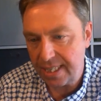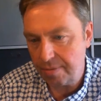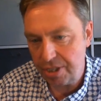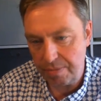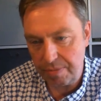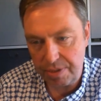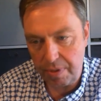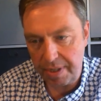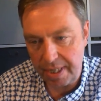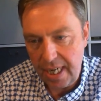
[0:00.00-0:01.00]
question, which is
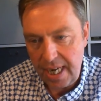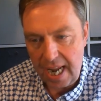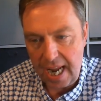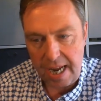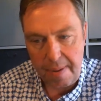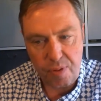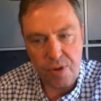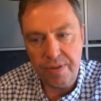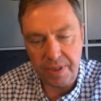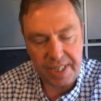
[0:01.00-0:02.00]
one that
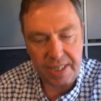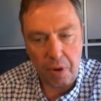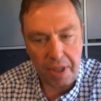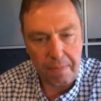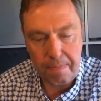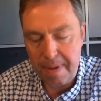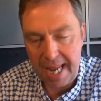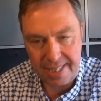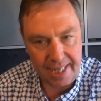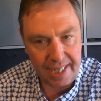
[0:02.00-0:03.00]
approvals is one of the
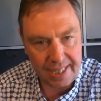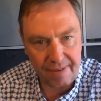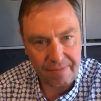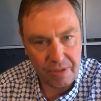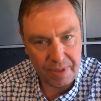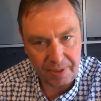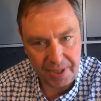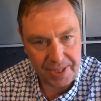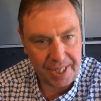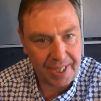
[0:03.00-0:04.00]
best things I've come
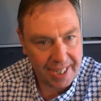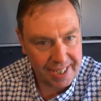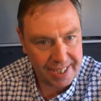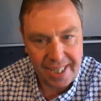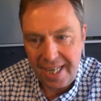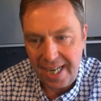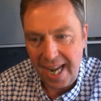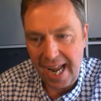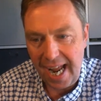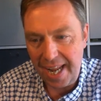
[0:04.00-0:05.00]
across in this,
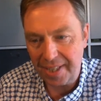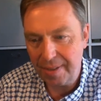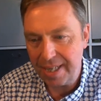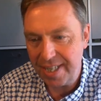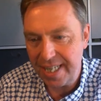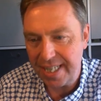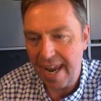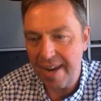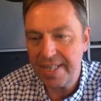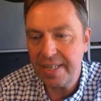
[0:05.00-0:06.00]
and the question is:
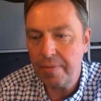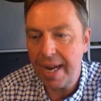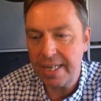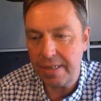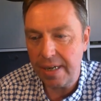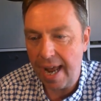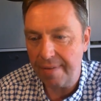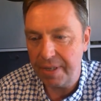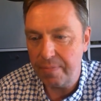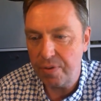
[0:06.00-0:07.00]
is there a way to have
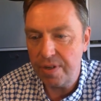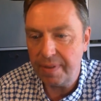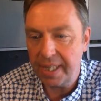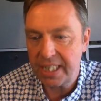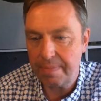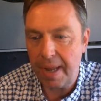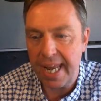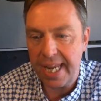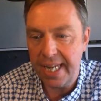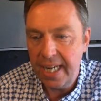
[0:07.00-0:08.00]
an approval
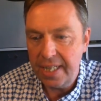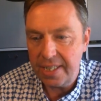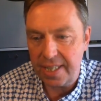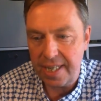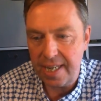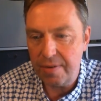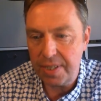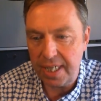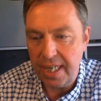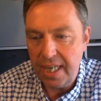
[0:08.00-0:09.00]
expire to the
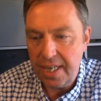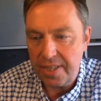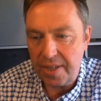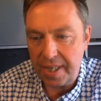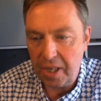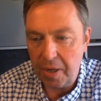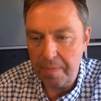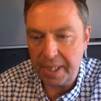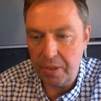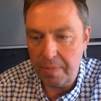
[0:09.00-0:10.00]
user so they can't
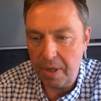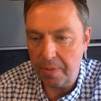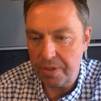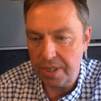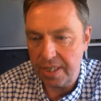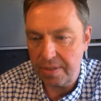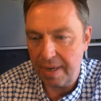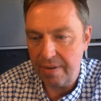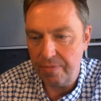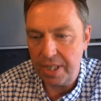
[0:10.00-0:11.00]
pick up options when
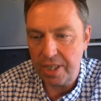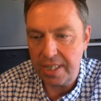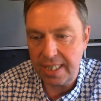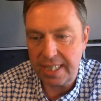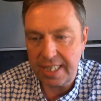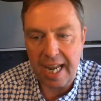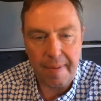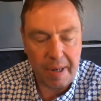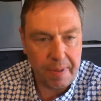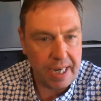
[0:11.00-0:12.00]
it reaches the
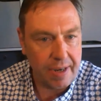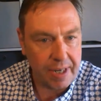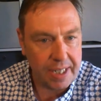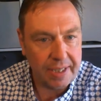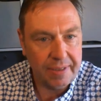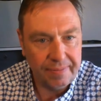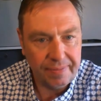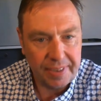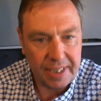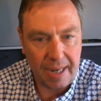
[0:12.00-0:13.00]
timeout period?
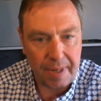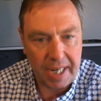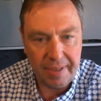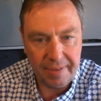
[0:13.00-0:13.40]
Tammy.